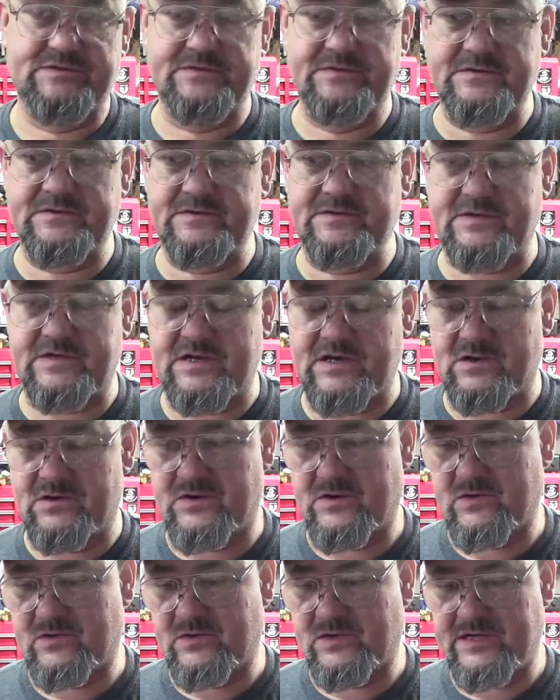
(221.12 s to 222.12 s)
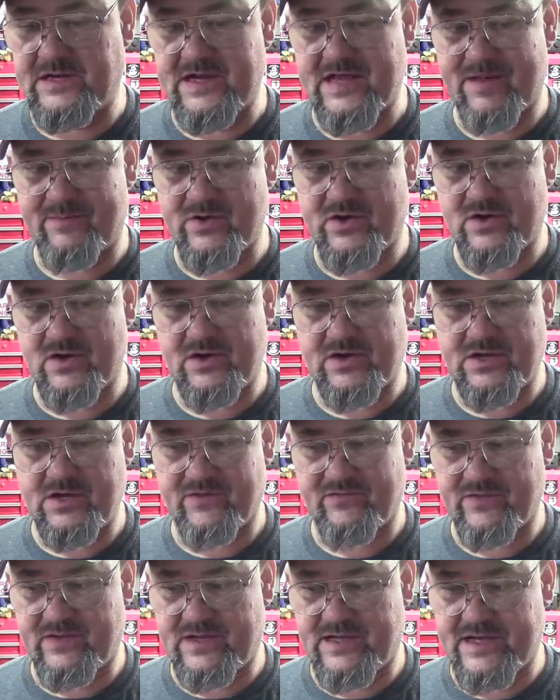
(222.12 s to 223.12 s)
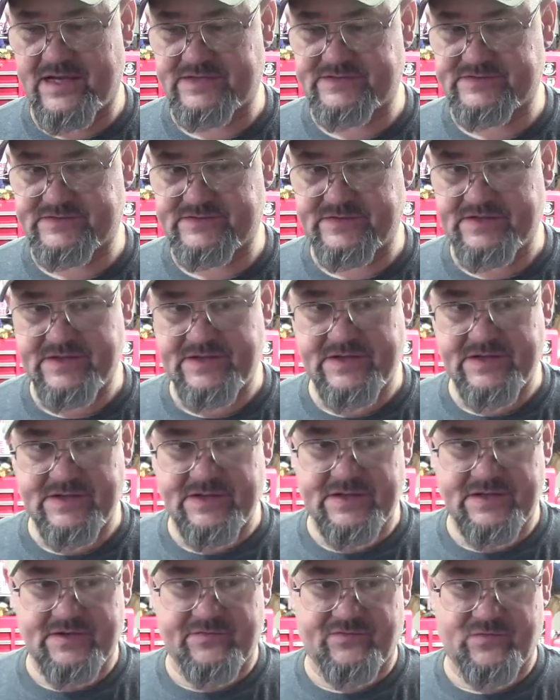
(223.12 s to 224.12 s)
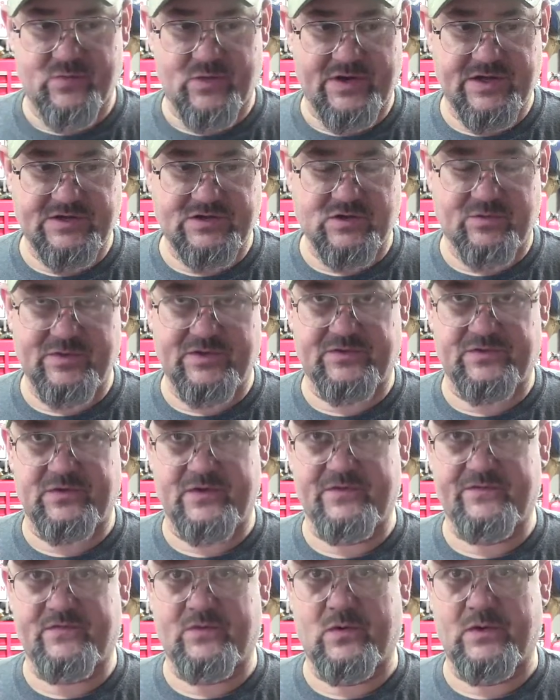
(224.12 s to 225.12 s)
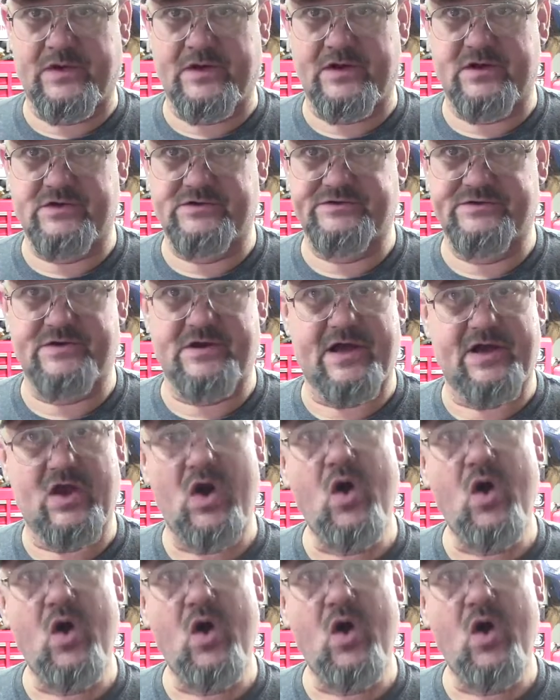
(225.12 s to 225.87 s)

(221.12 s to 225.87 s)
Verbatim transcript: here locally in Albuquerque over the last from what he told me, three or four years, and they're like,